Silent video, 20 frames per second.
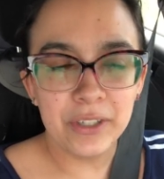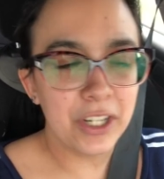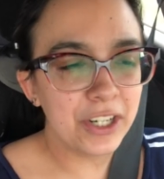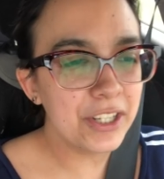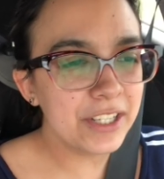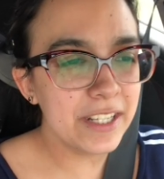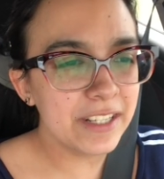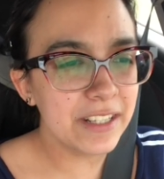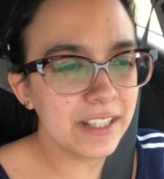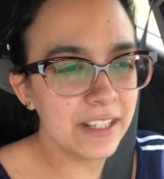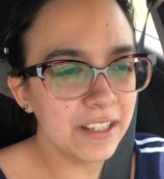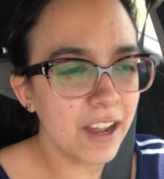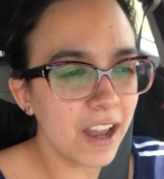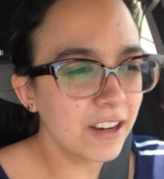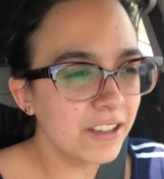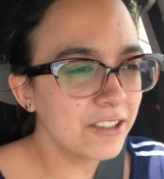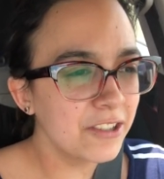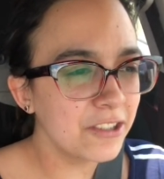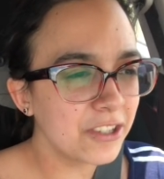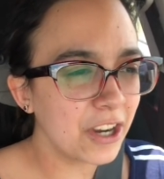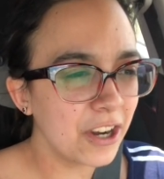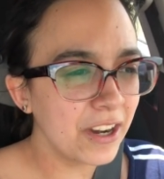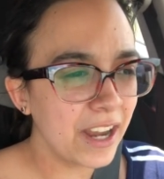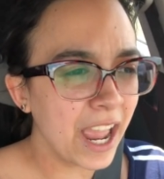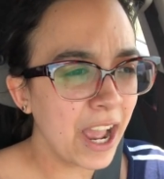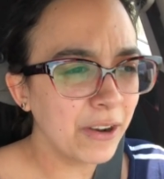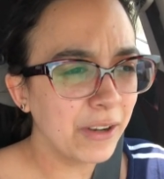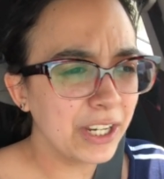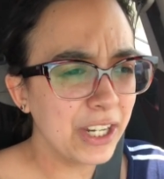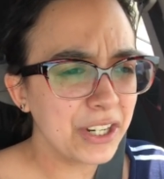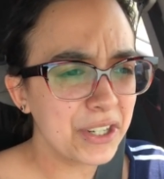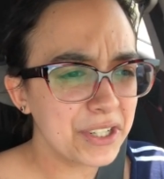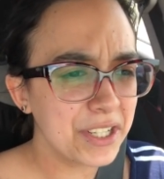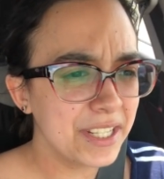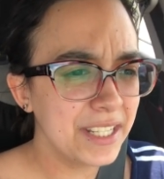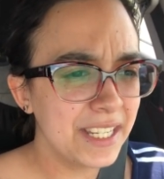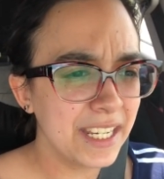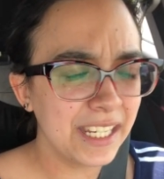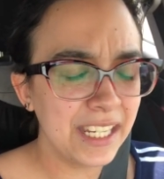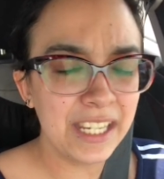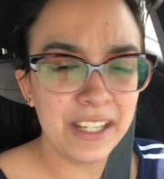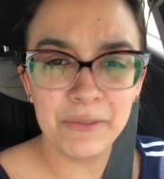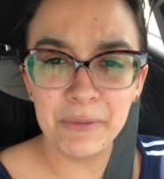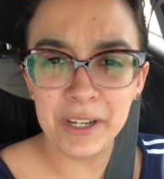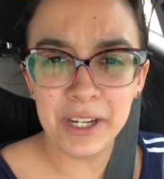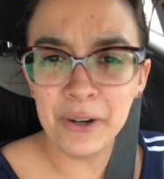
nurses and doctors aren't out here sticking.